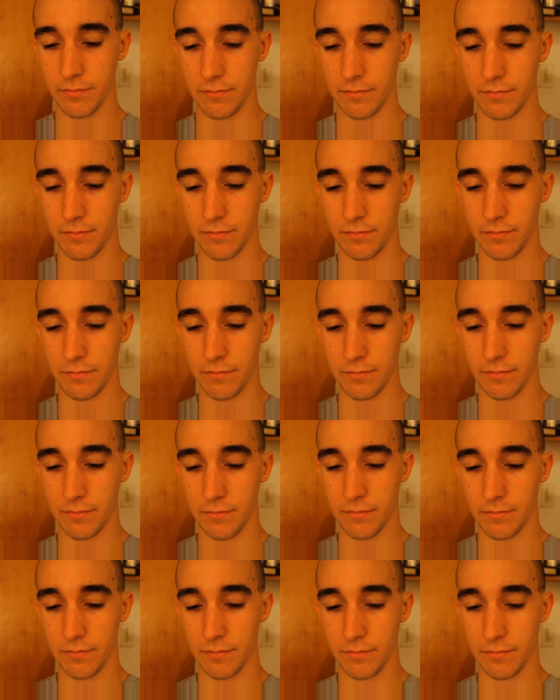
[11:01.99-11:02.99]

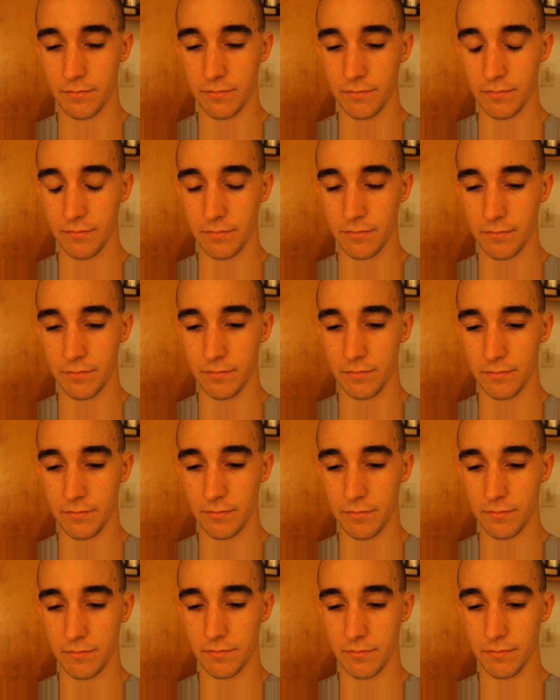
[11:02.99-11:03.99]

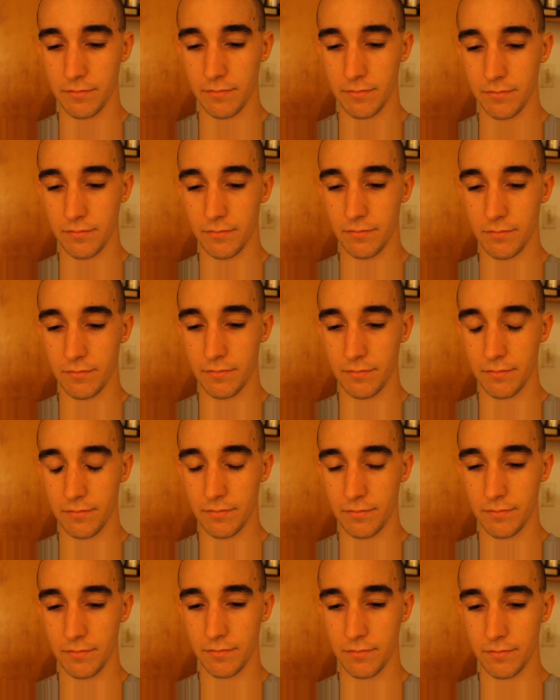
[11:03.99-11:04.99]

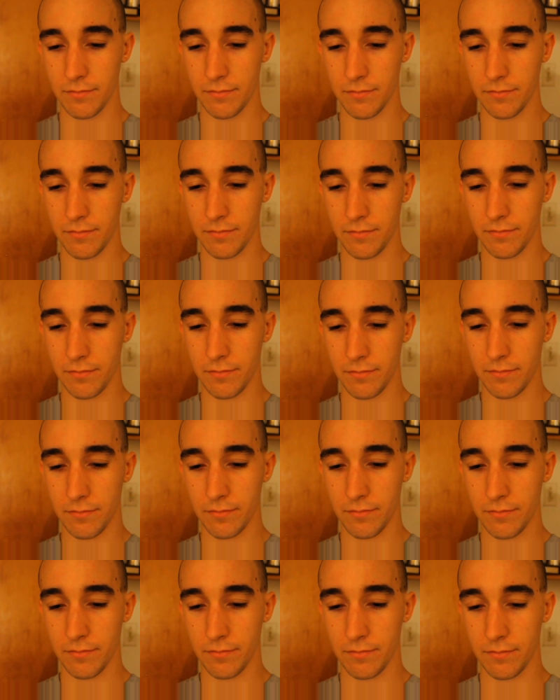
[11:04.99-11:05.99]

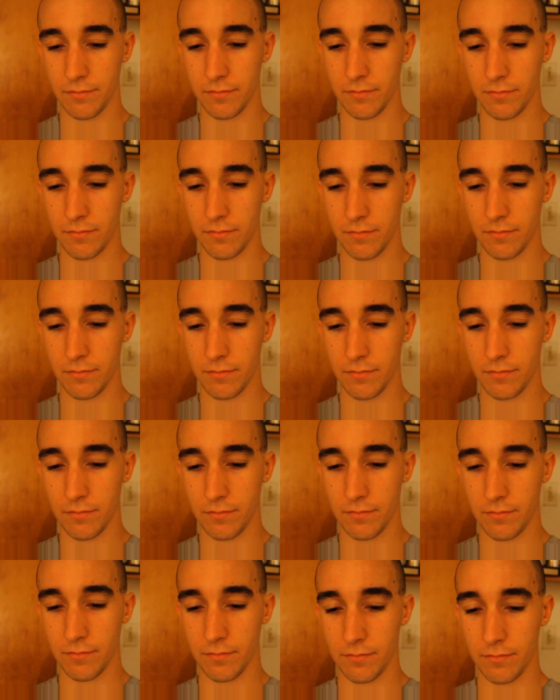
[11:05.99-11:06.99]

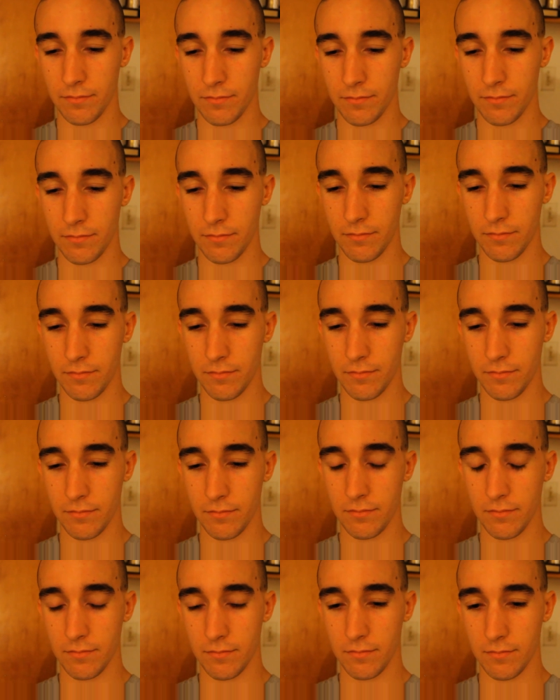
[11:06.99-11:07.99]

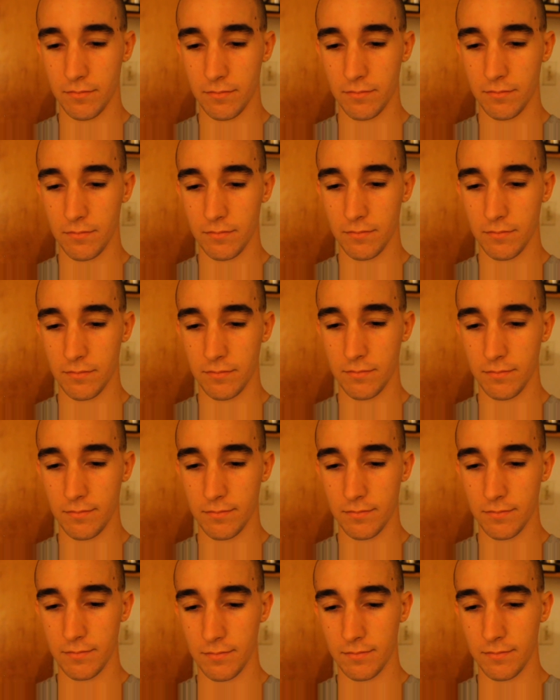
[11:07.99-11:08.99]

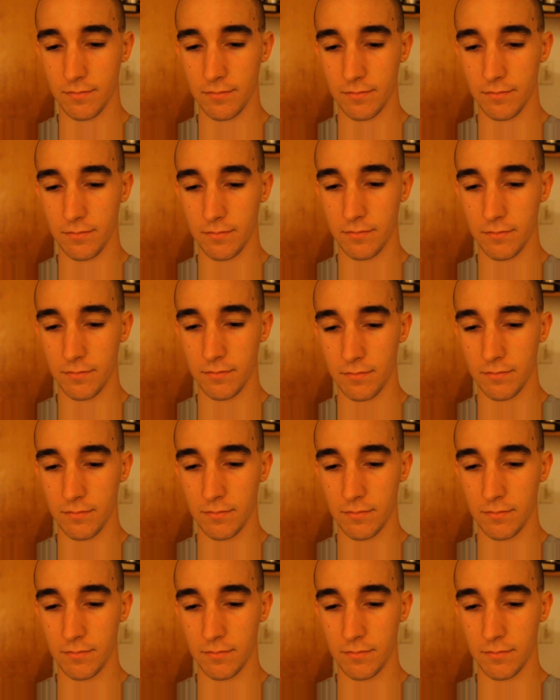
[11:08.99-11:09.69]
No one is speaking in this clip.